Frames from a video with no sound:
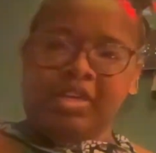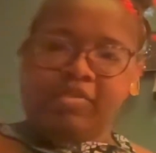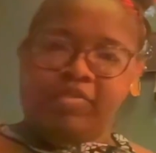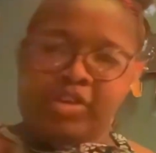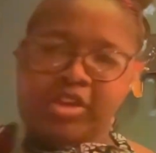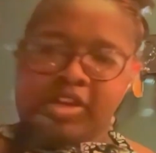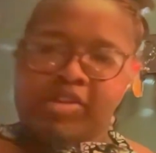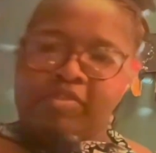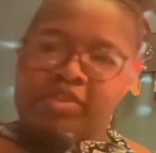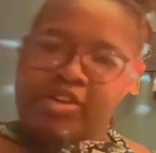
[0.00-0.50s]

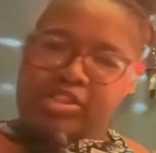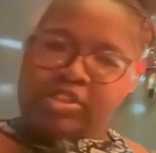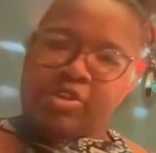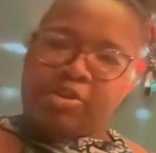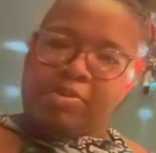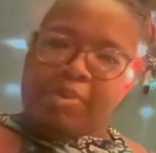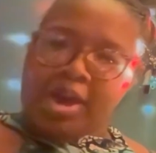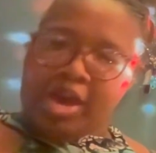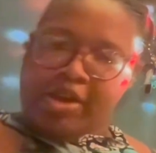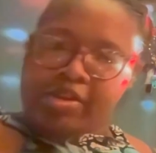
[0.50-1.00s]
even give us no
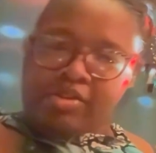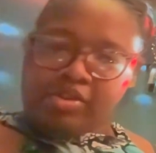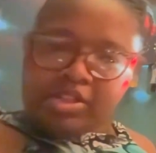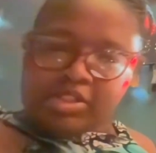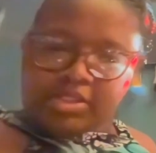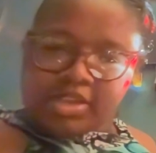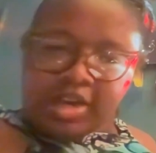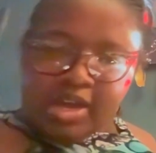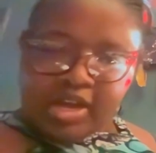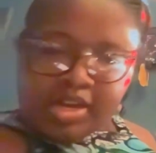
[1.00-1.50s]

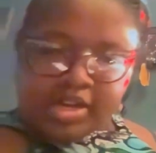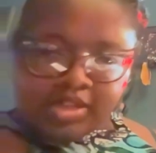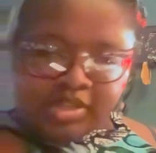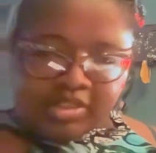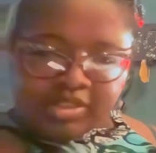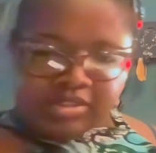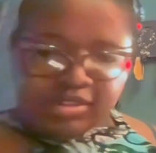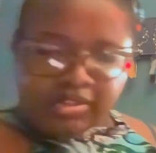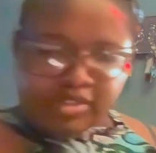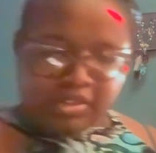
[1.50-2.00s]
batteries,
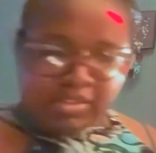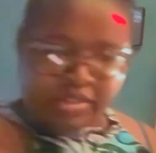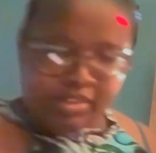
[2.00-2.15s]
guys.